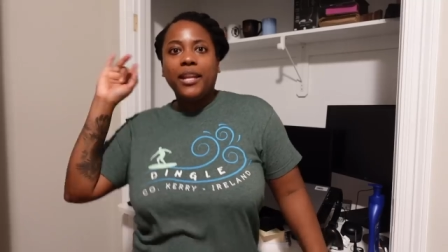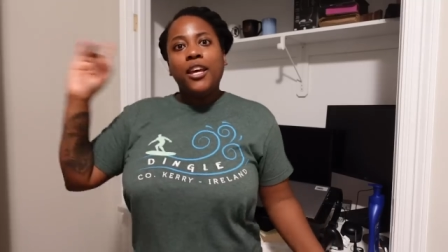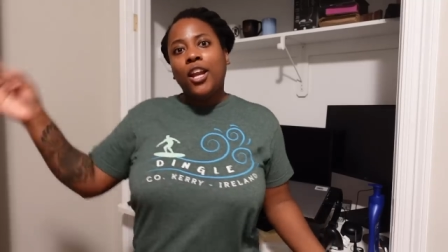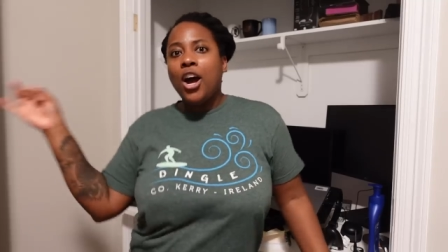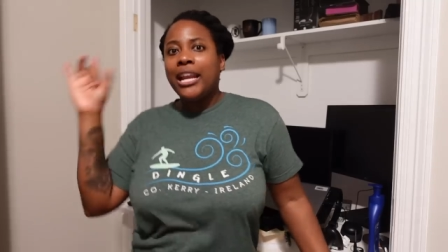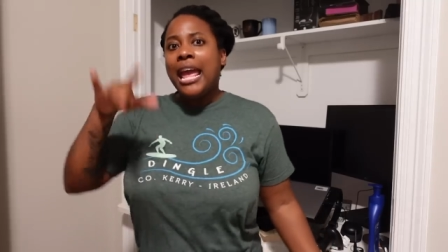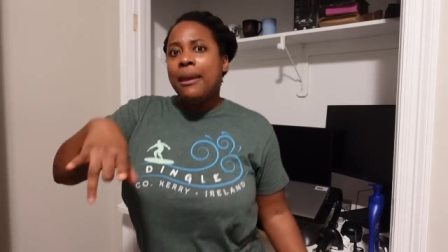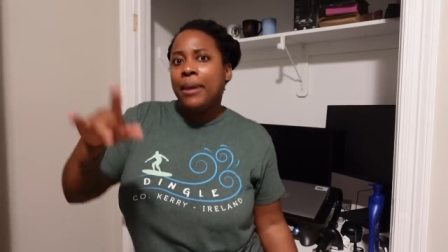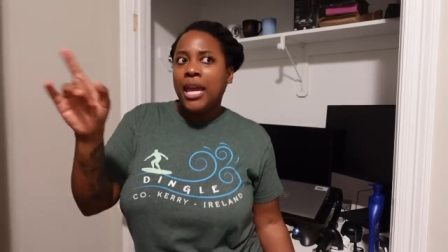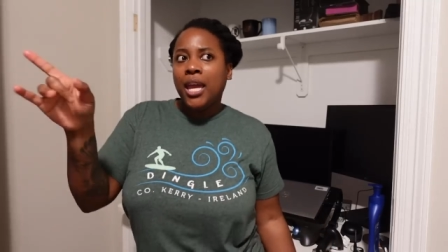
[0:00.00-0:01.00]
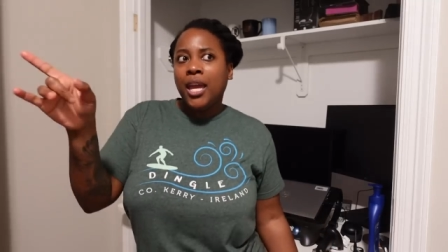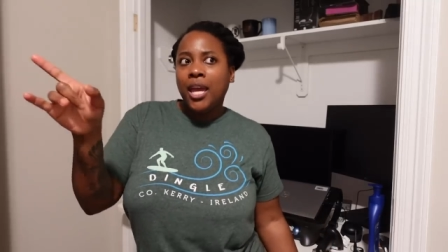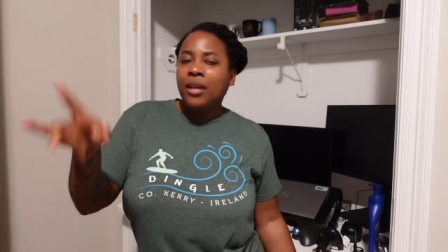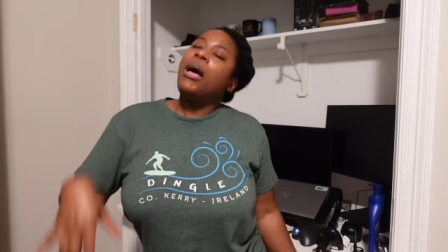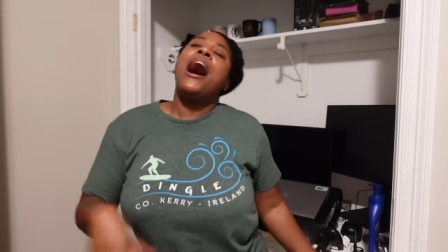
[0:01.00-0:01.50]
it on Amy.
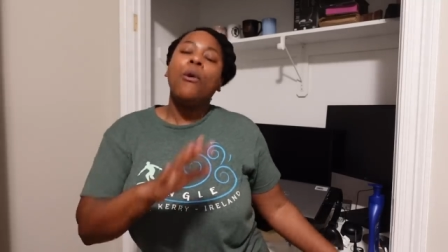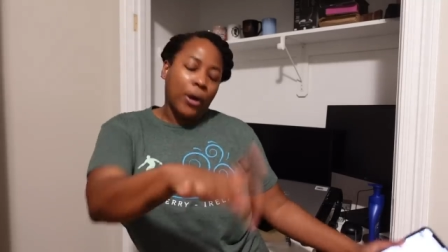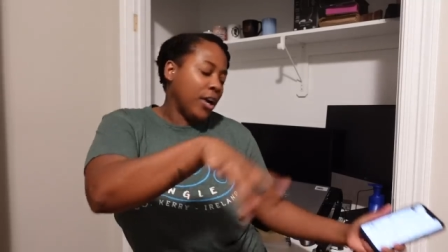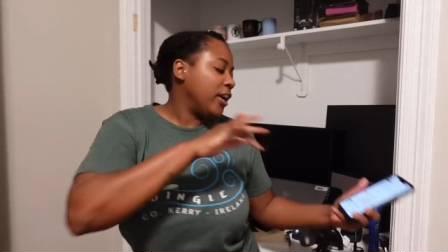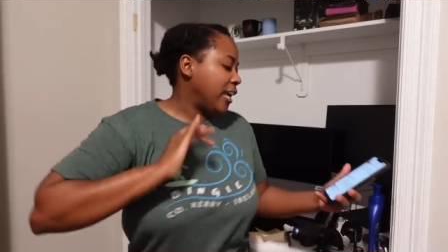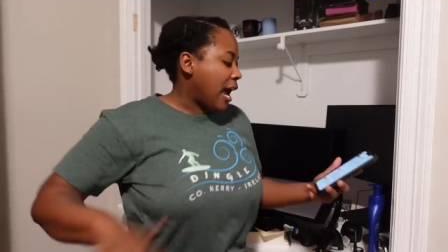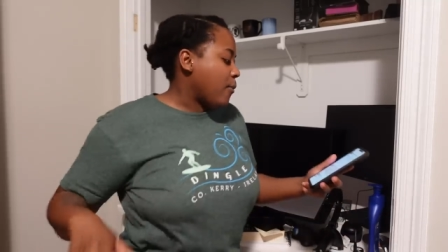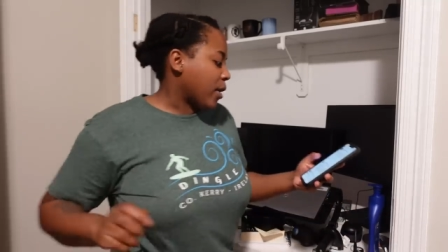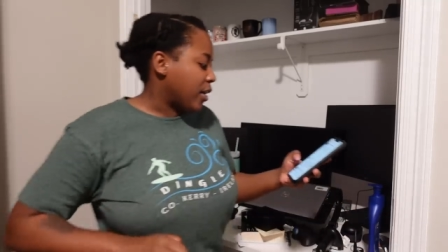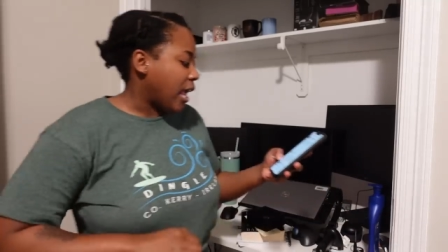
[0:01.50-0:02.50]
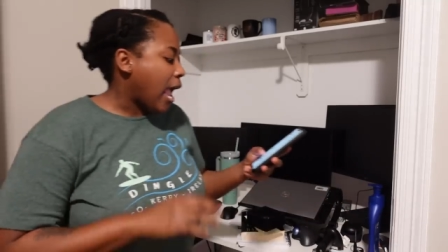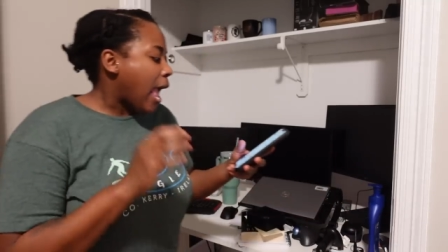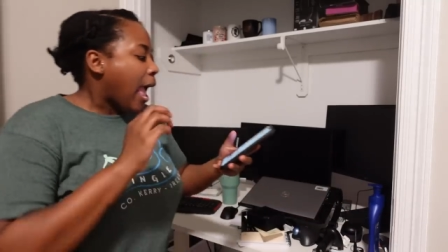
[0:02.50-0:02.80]
I'll work on it. I'll work on it.